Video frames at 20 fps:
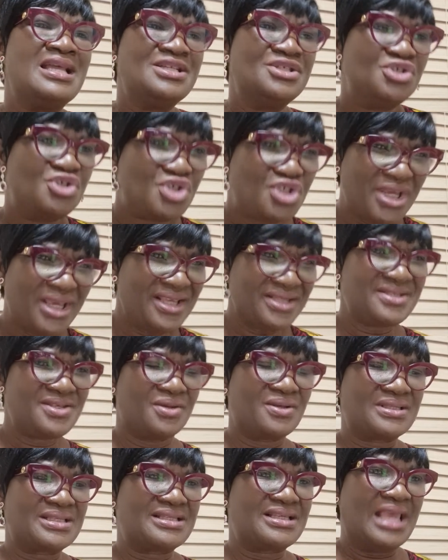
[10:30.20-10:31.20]

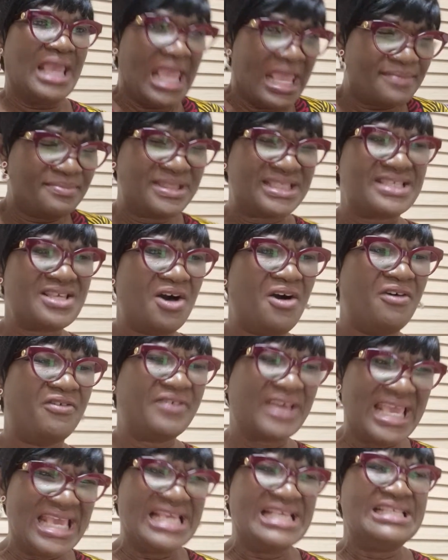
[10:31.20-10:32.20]
Jesus
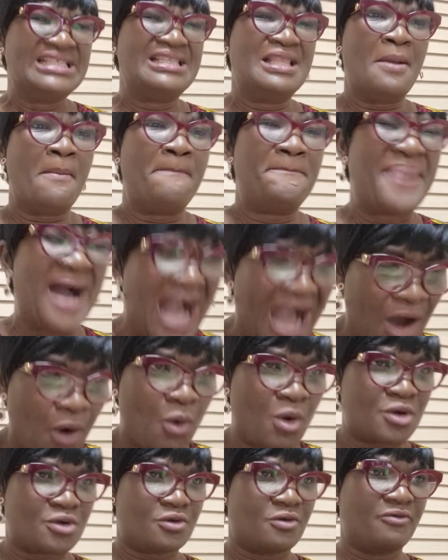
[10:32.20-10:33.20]
himself is the
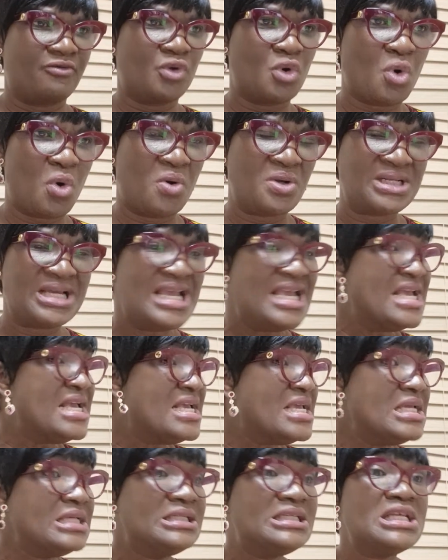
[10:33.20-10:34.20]
power of God.
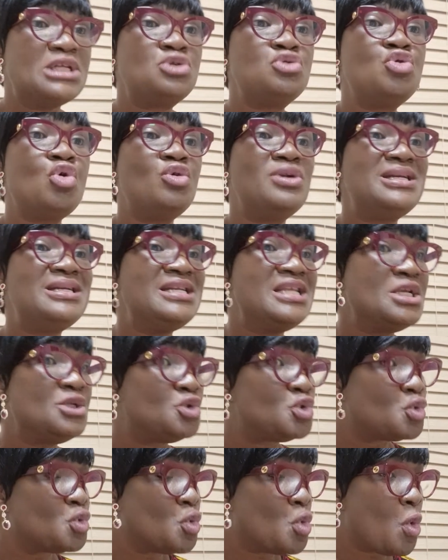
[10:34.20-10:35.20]
He did not
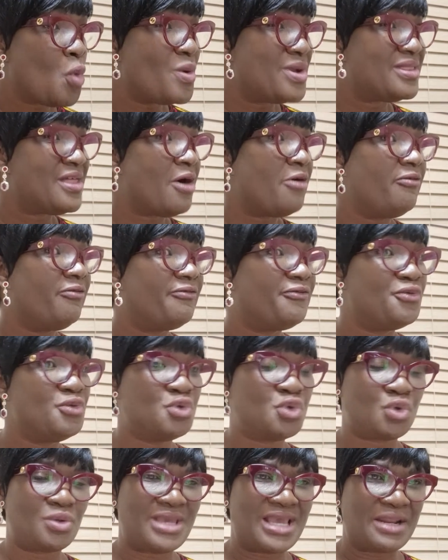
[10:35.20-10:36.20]
need to go without
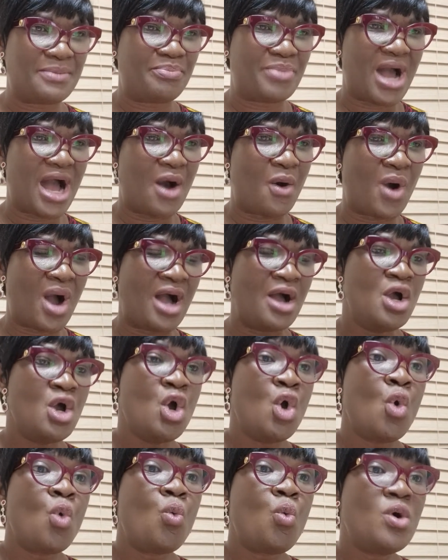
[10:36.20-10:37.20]
food to get power.
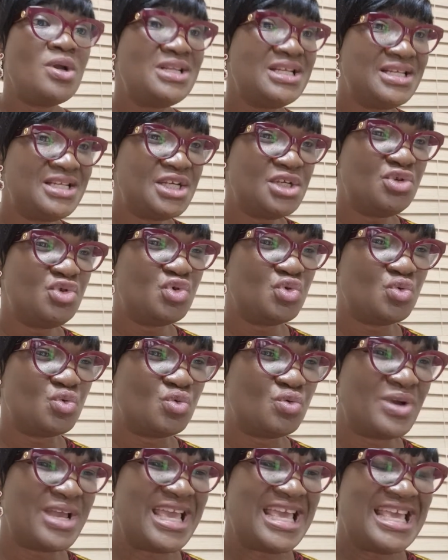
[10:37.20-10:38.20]
What did he
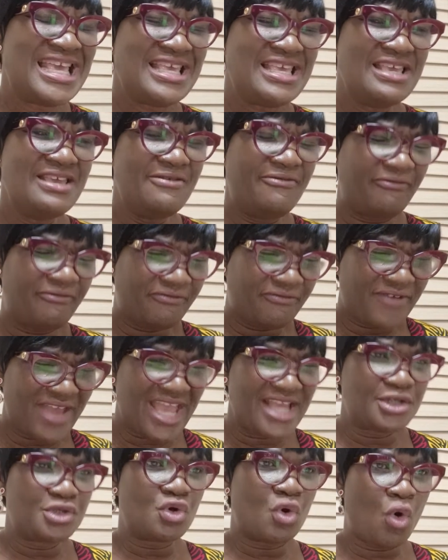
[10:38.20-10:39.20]
do? He
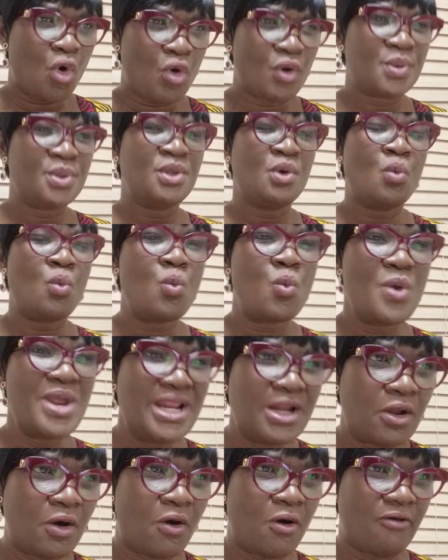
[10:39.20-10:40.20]
fed on the
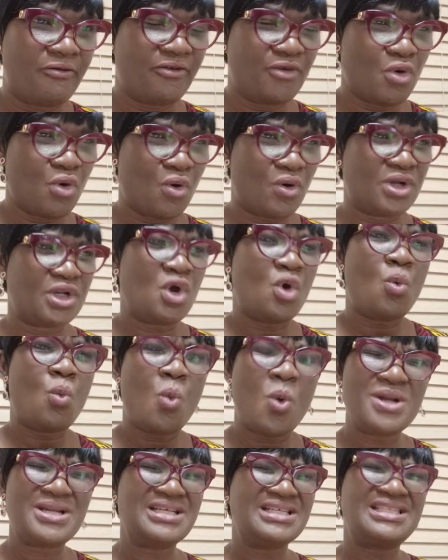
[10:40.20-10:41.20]
will of God.
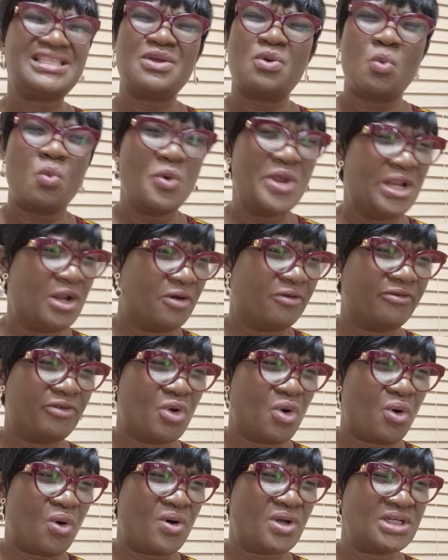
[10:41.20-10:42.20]
What is the will of
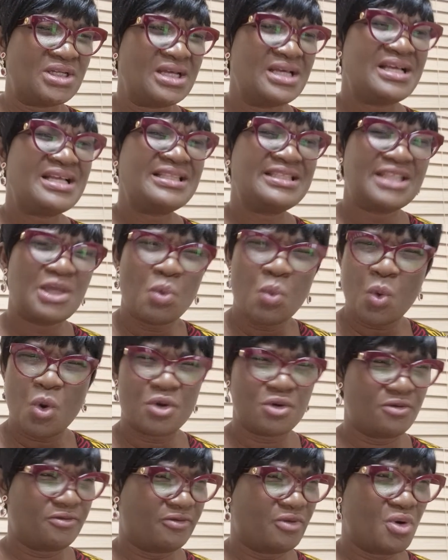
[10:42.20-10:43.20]
God? The
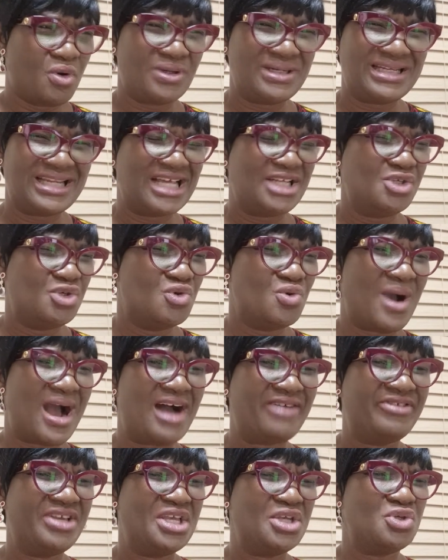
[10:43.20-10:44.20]
word of God that you
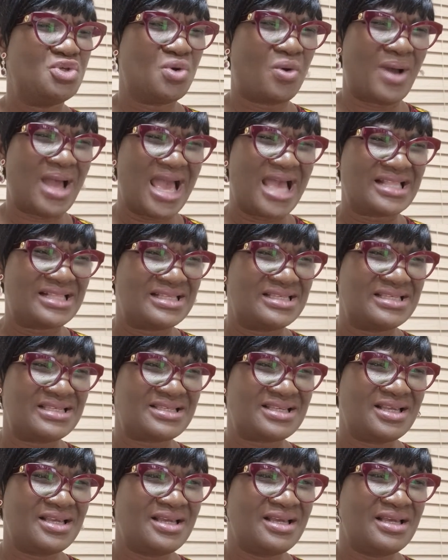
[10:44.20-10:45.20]
have in your hands.